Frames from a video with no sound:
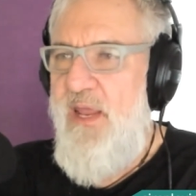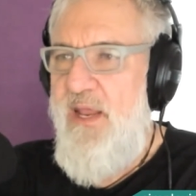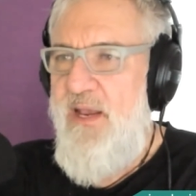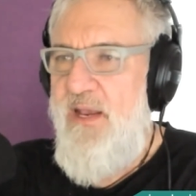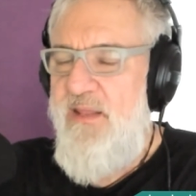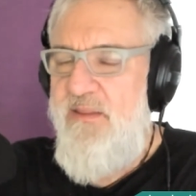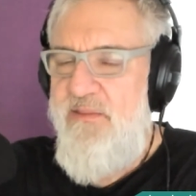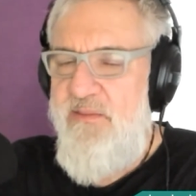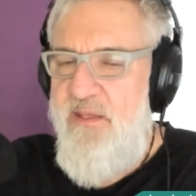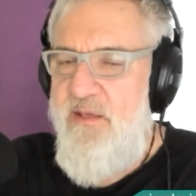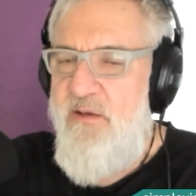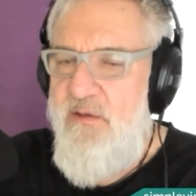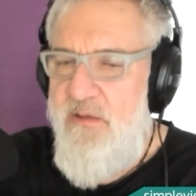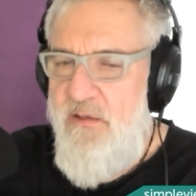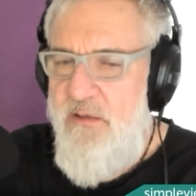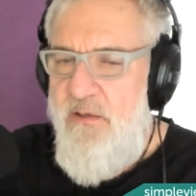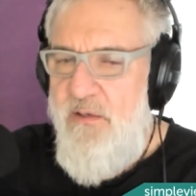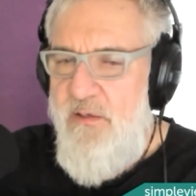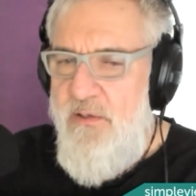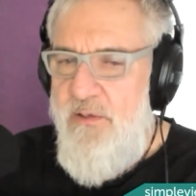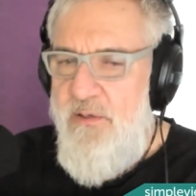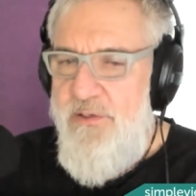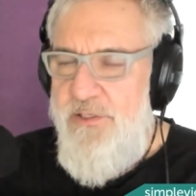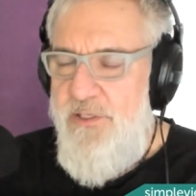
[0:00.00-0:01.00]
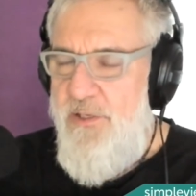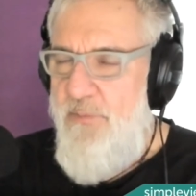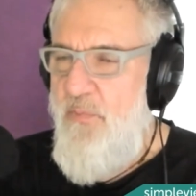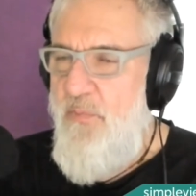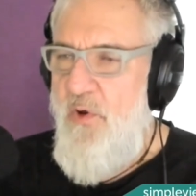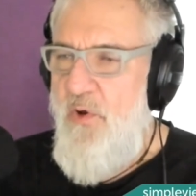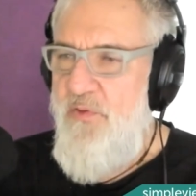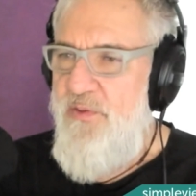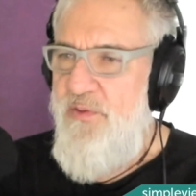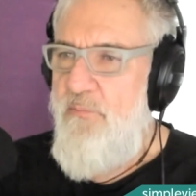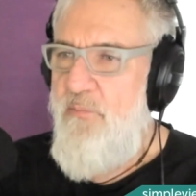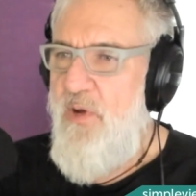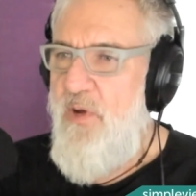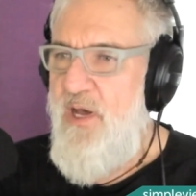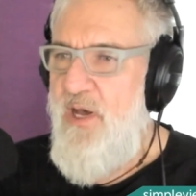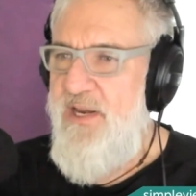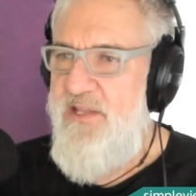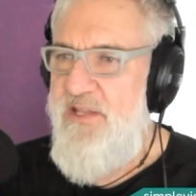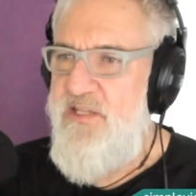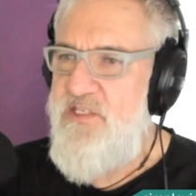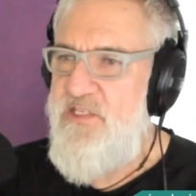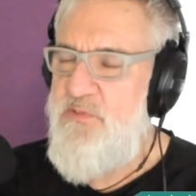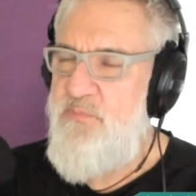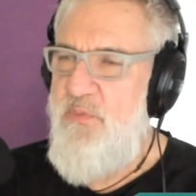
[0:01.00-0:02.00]
And I think you both
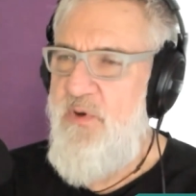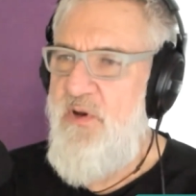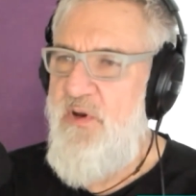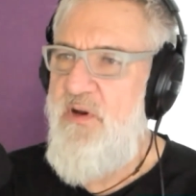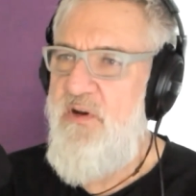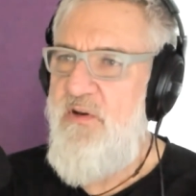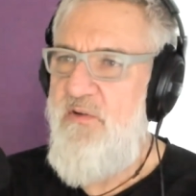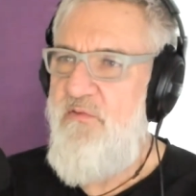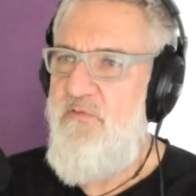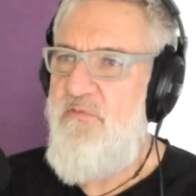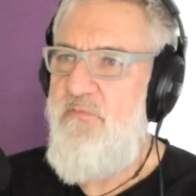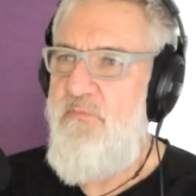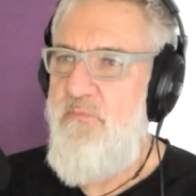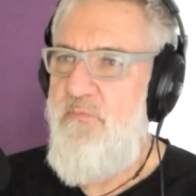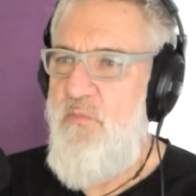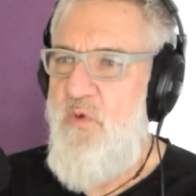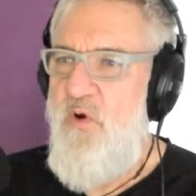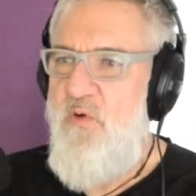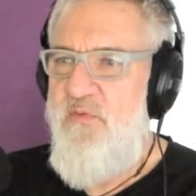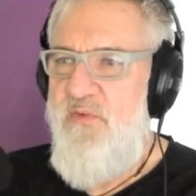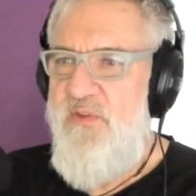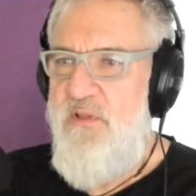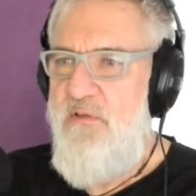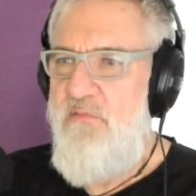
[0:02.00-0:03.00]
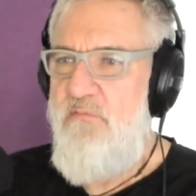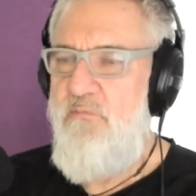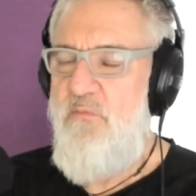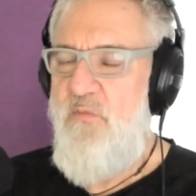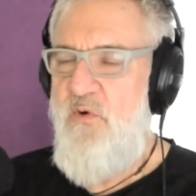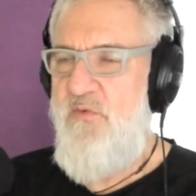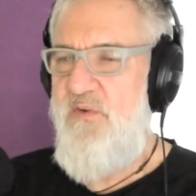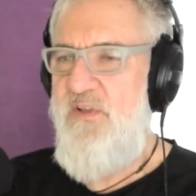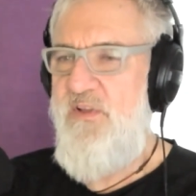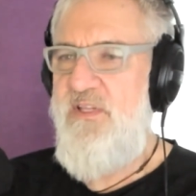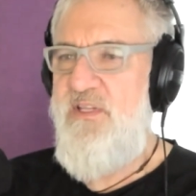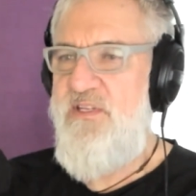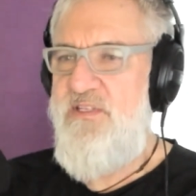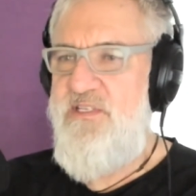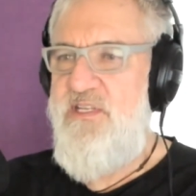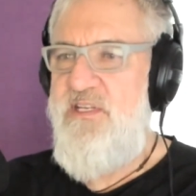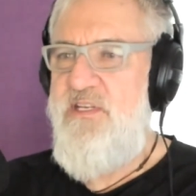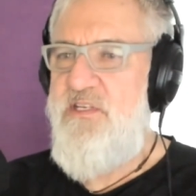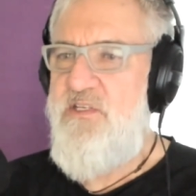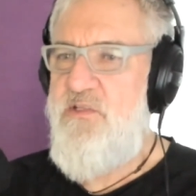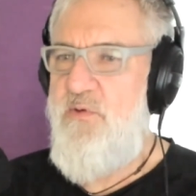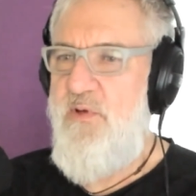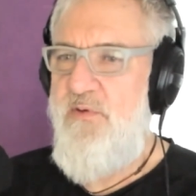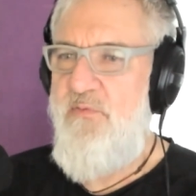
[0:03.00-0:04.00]
embody the spirit of moving this
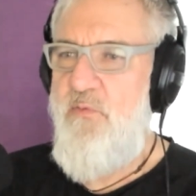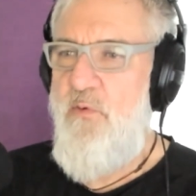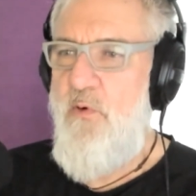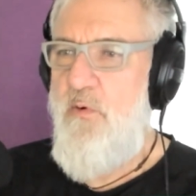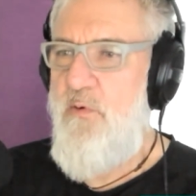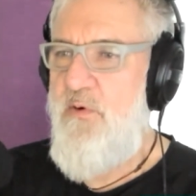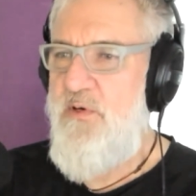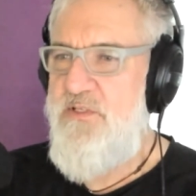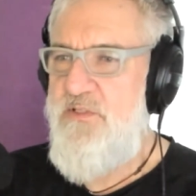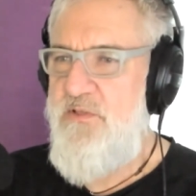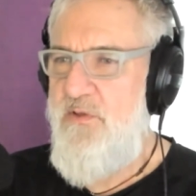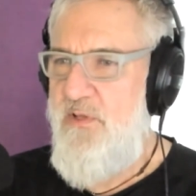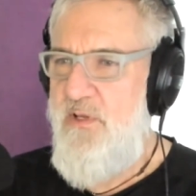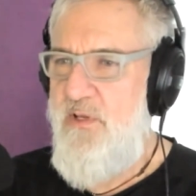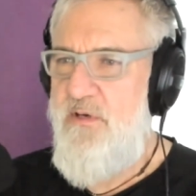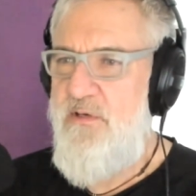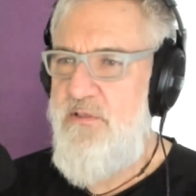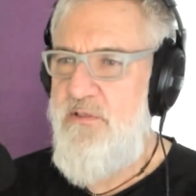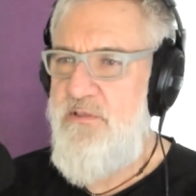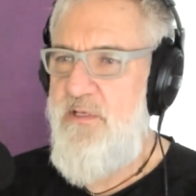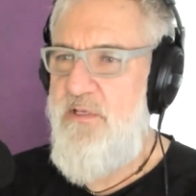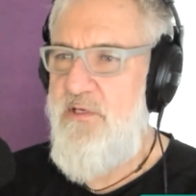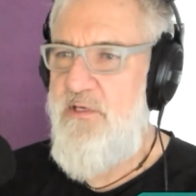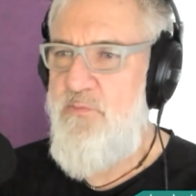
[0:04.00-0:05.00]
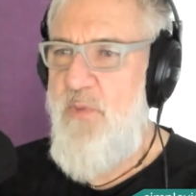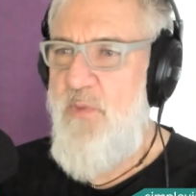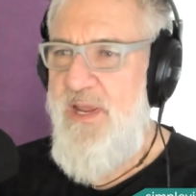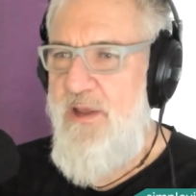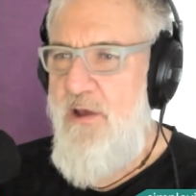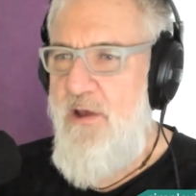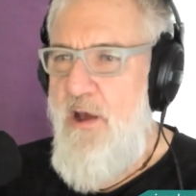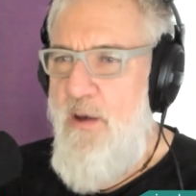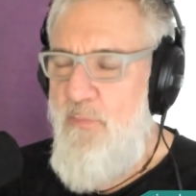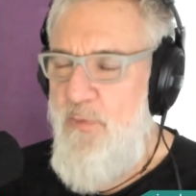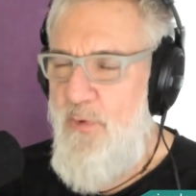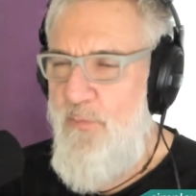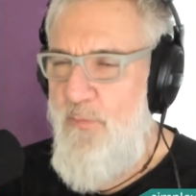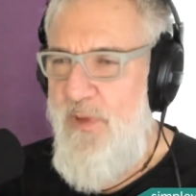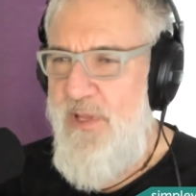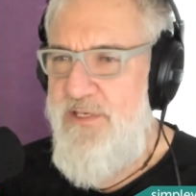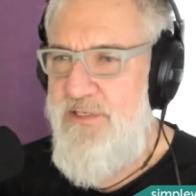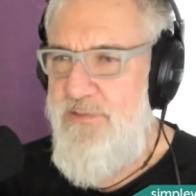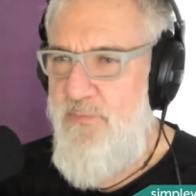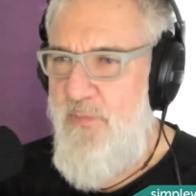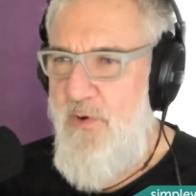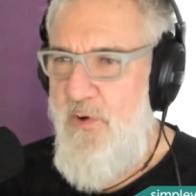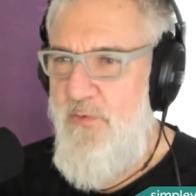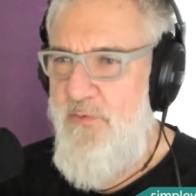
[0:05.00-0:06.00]
industry forward. So there's my compliment
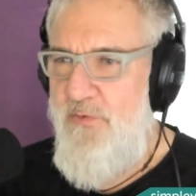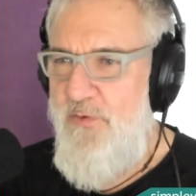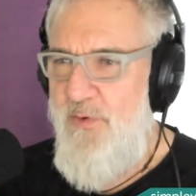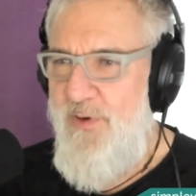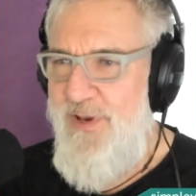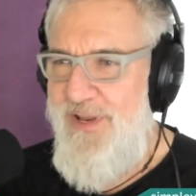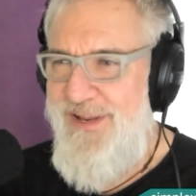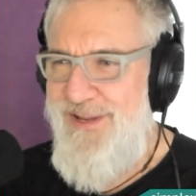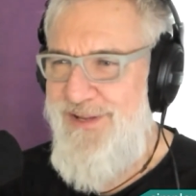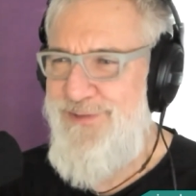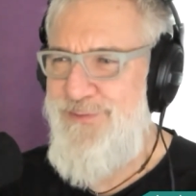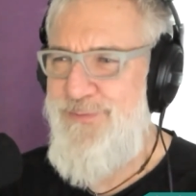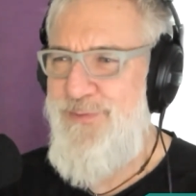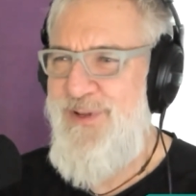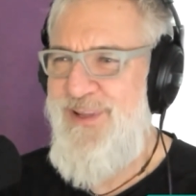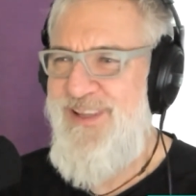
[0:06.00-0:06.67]
to both of you. And I guess we can